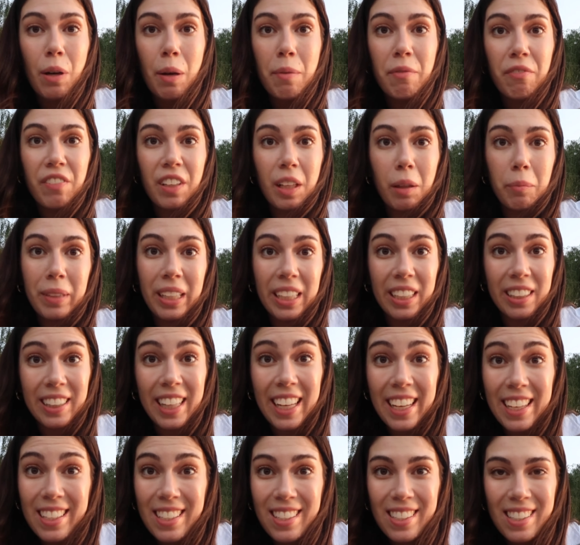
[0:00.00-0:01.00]
I'm filming
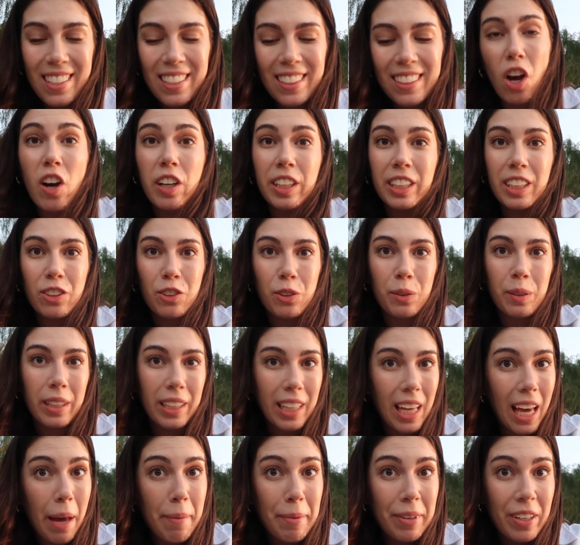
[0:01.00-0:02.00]
this, talking to a
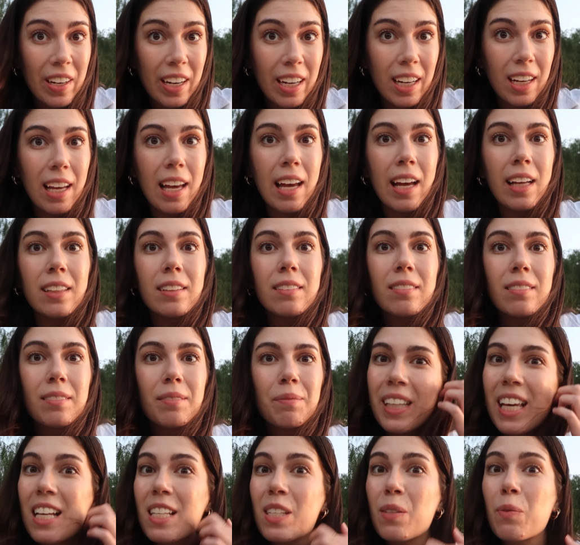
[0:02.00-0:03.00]
camera, and
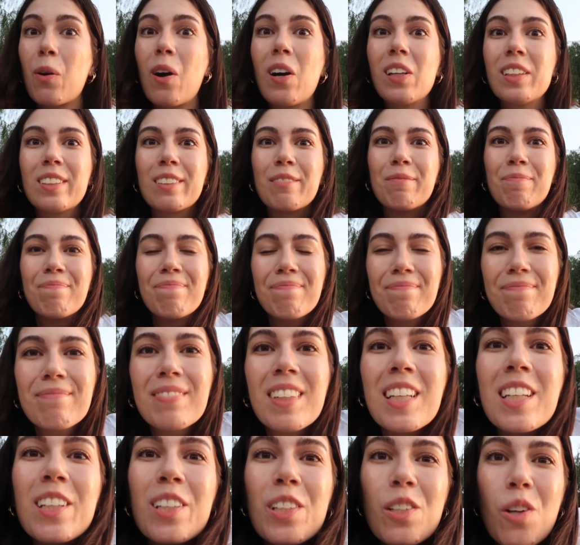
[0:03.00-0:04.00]
guess what?
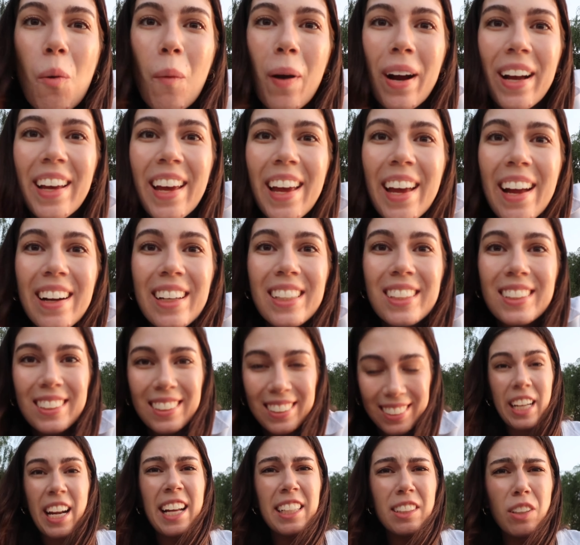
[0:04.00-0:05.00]
No one cares.
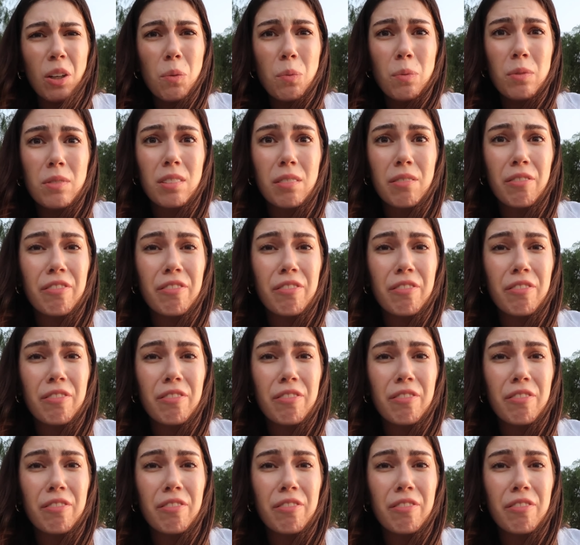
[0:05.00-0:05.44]
And I don't